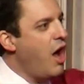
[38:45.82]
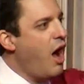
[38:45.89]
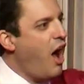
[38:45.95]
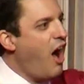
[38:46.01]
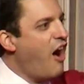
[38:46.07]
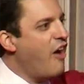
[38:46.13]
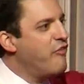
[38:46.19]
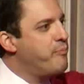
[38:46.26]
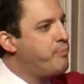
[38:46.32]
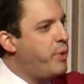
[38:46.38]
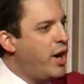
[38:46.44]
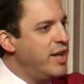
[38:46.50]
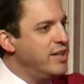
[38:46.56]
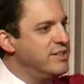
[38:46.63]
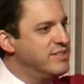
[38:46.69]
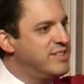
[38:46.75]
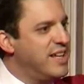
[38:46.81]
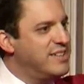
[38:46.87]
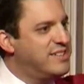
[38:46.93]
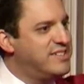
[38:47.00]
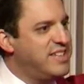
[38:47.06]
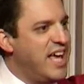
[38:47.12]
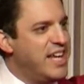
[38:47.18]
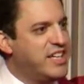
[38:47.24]
of buttons that
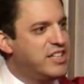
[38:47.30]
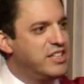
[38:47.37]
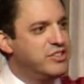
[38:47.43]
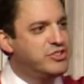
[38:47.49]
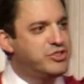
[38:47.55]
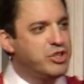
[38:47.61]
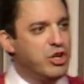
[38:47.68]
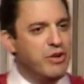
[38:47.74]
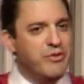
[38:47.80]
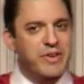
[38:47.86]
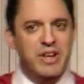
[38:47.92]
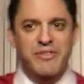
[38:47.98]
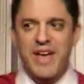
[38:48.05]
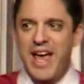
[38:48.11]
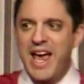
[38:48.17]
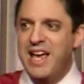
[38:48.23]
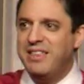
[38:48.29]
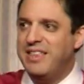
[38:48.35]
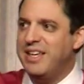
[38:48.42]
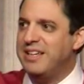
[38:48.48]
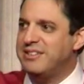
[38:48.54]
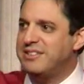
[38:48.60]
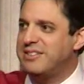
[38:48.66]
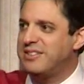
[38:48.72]
said conservative
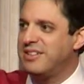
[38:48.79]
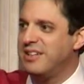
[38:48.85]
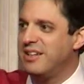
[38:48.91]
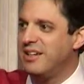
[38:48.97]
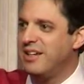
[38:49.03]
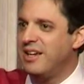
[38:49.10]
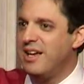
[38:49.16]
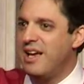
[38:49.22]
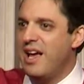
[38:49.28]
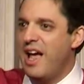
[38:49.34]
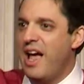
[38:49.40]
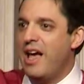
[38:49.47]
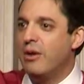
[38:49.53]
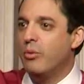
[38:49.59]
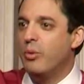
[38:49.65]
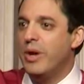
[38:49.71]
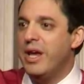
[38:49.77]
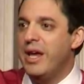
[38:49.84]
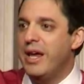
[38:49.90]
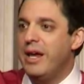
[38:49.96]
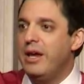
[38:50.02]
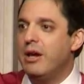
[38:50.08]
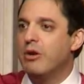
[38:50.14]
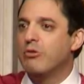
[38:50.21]
atheist, and
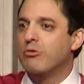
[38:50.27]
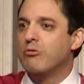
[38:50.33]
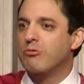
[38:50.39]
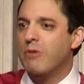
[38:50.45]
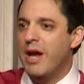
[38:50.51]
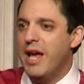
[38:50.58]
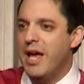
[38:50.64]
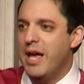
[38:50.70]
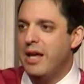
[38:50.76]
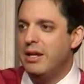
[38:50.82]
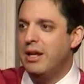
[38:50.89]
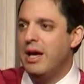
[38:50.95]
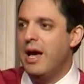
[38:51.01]
we ran